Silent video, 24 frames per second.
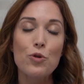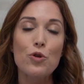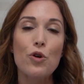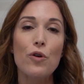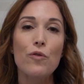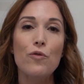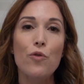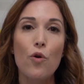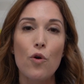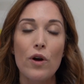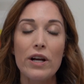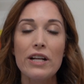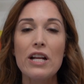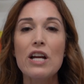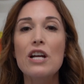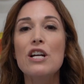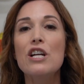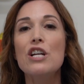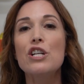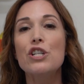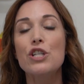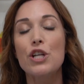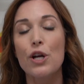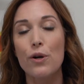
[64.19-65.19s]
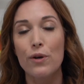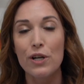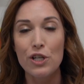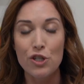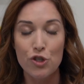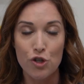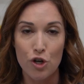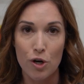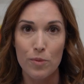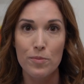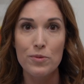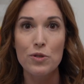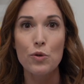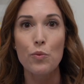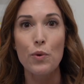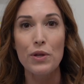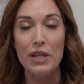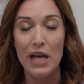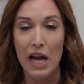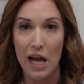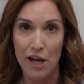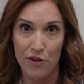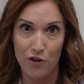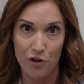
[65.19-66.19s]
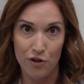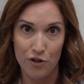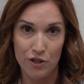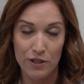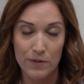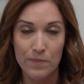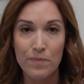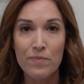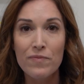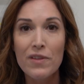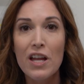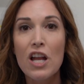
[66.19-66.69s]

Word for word: to avoid sharing germs with others.